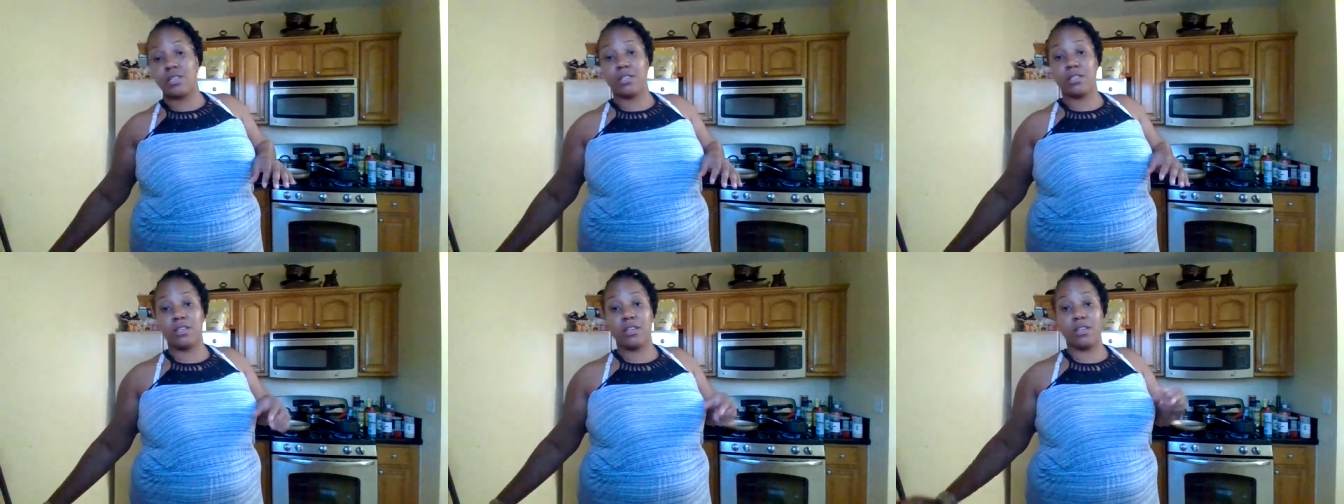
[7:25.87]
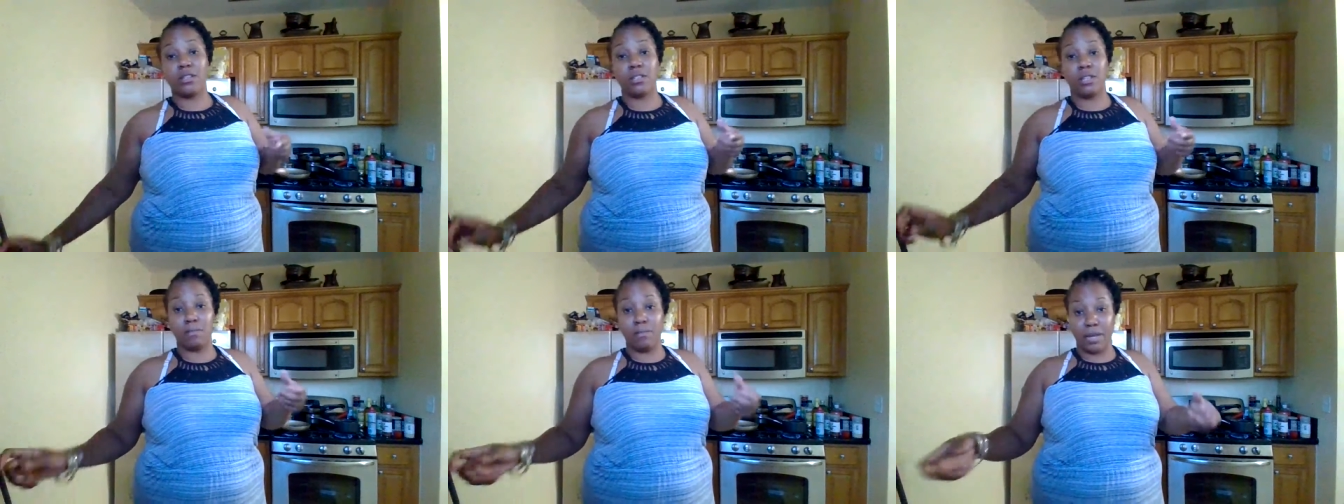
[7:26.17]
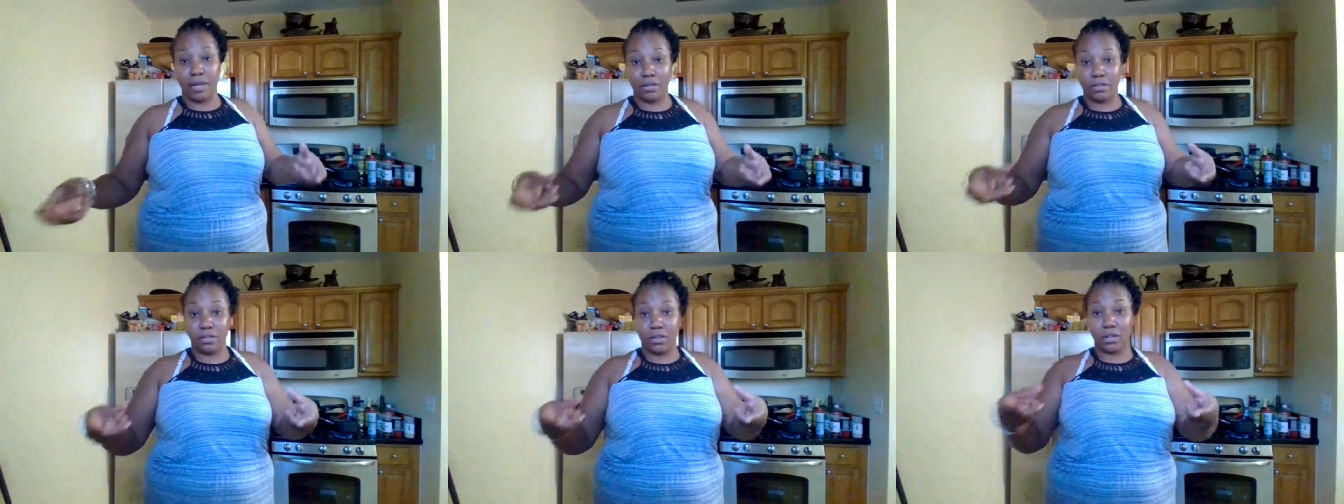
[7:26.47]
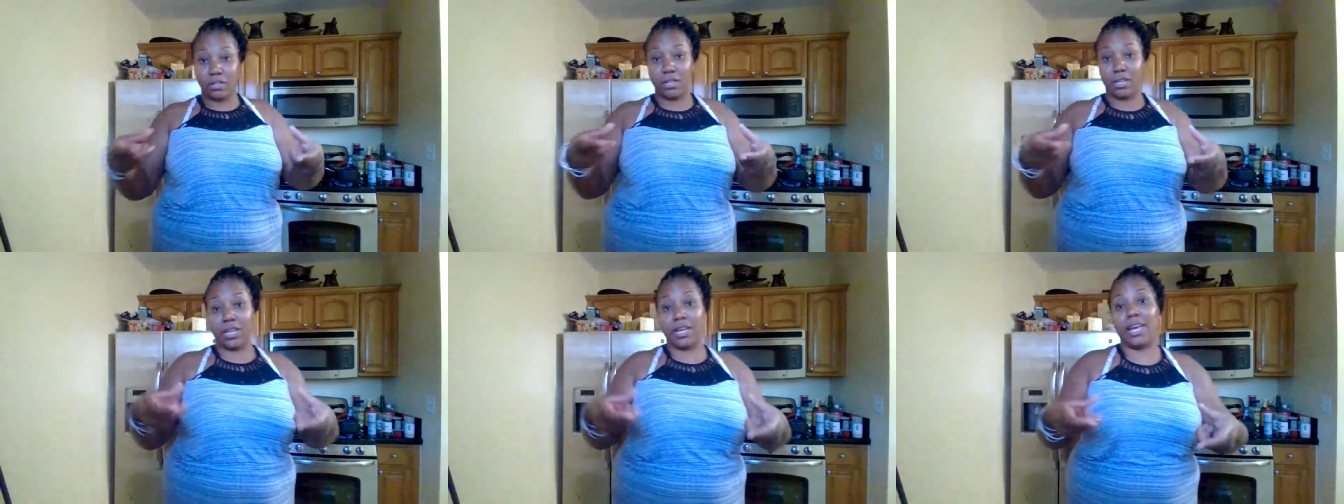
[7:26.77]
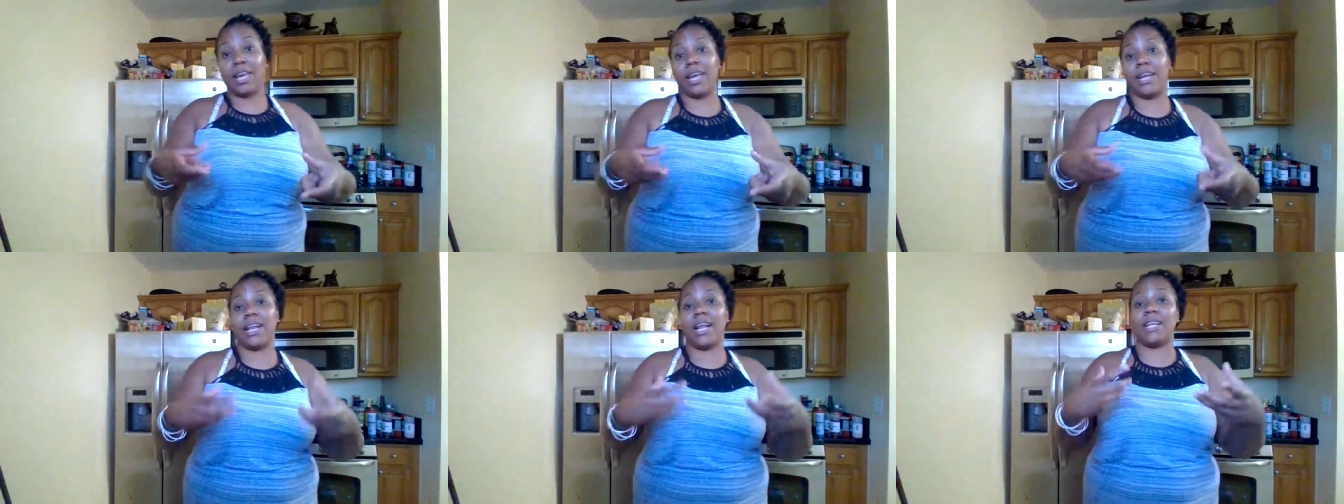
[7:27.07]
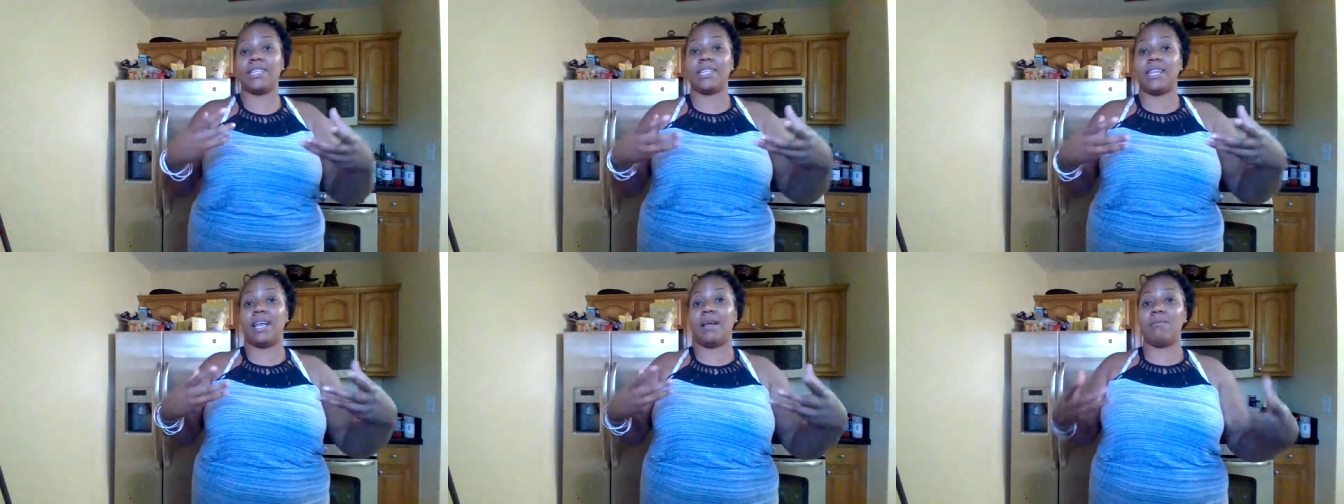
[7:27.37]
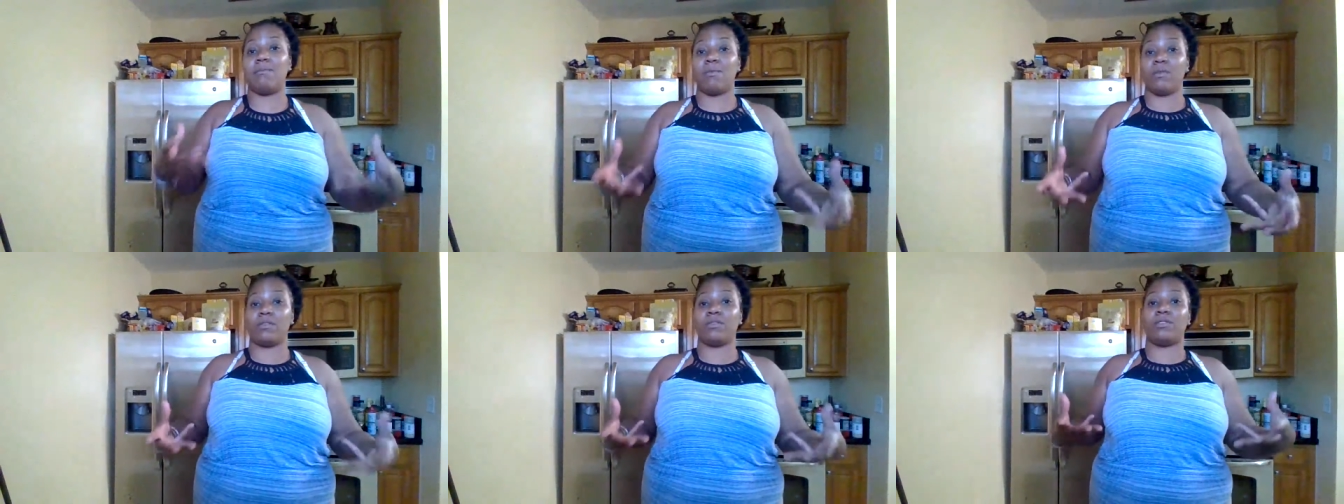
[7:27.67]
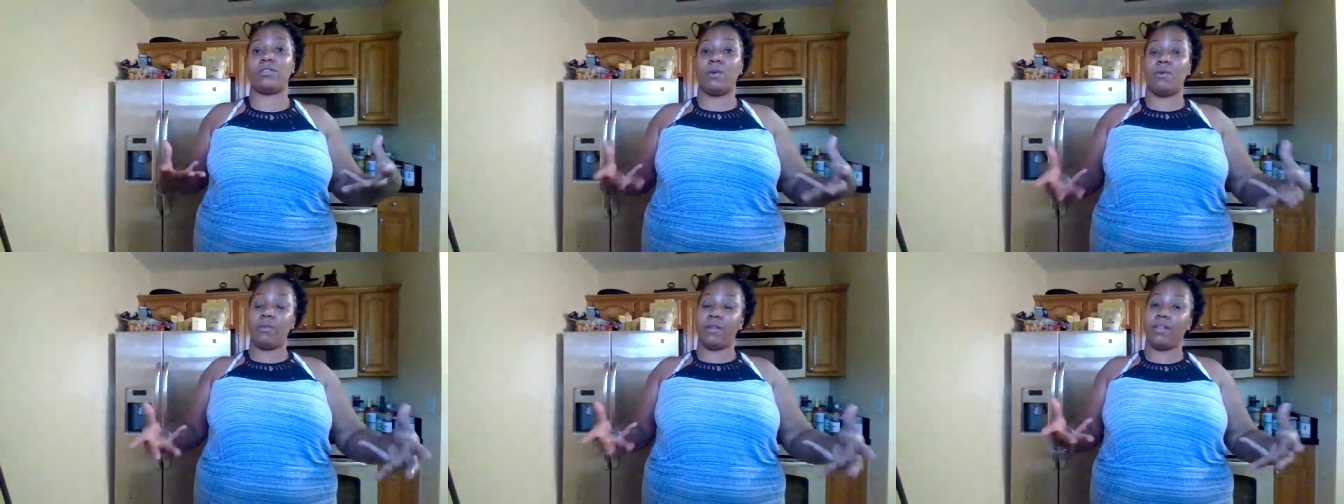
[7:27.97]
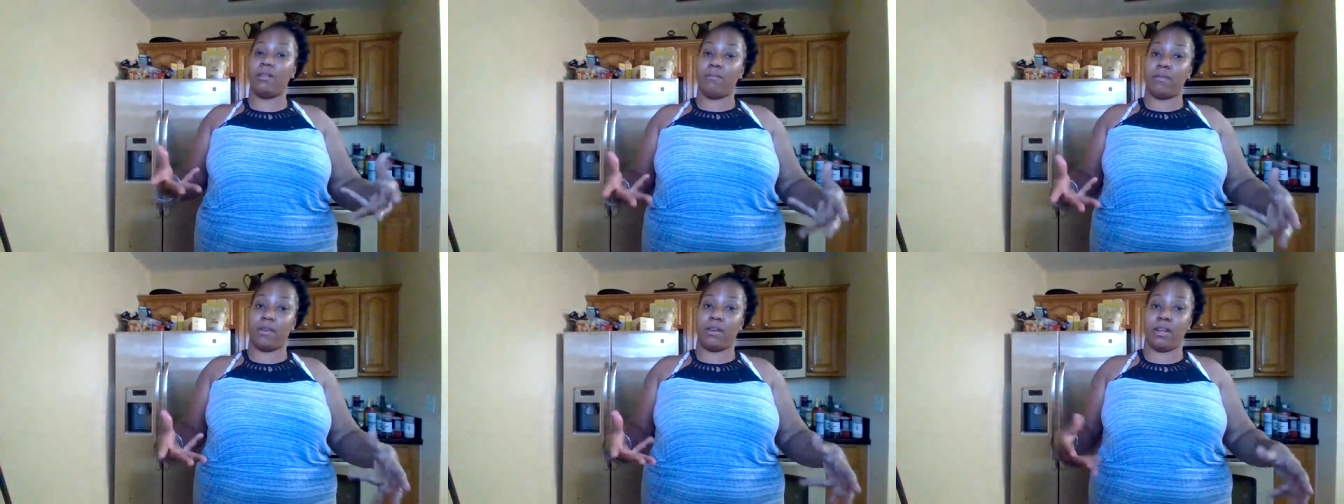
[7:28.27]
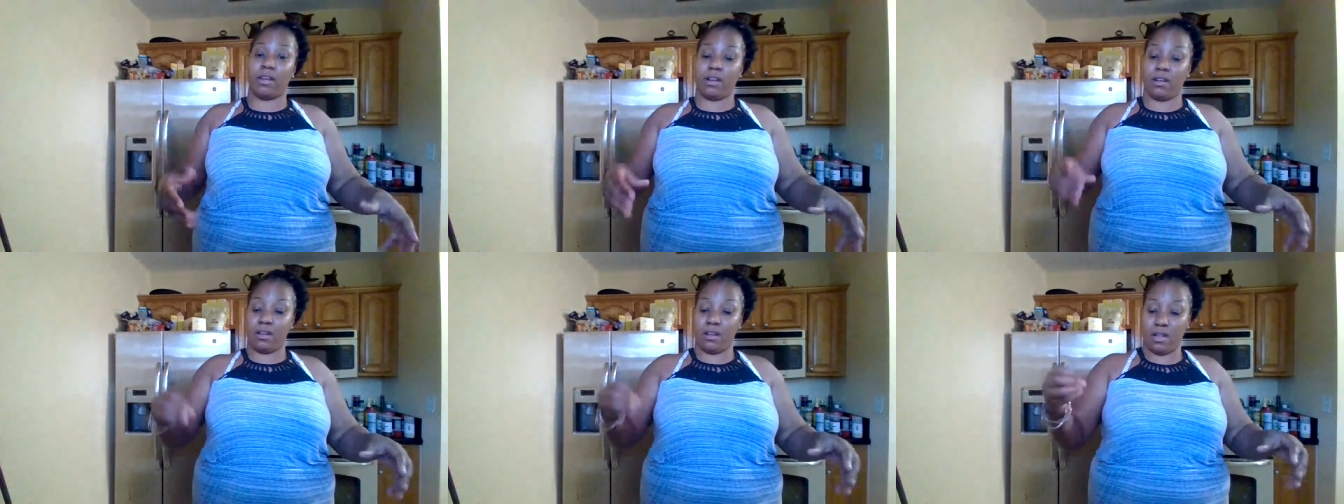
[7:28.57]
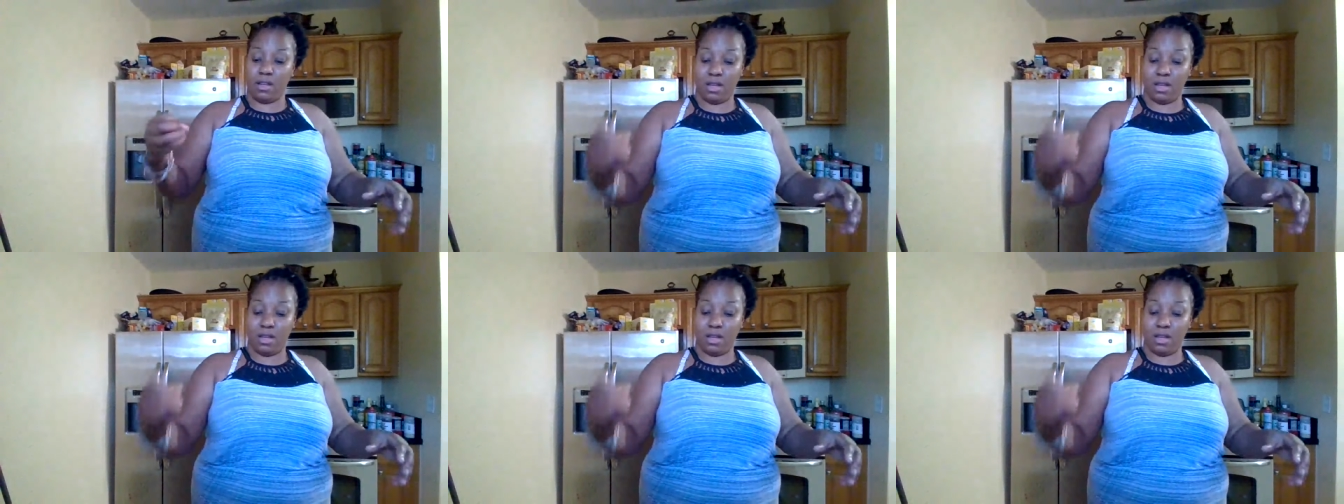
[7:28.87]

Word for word: the tomato sauce in the can has a lot more sodium in there.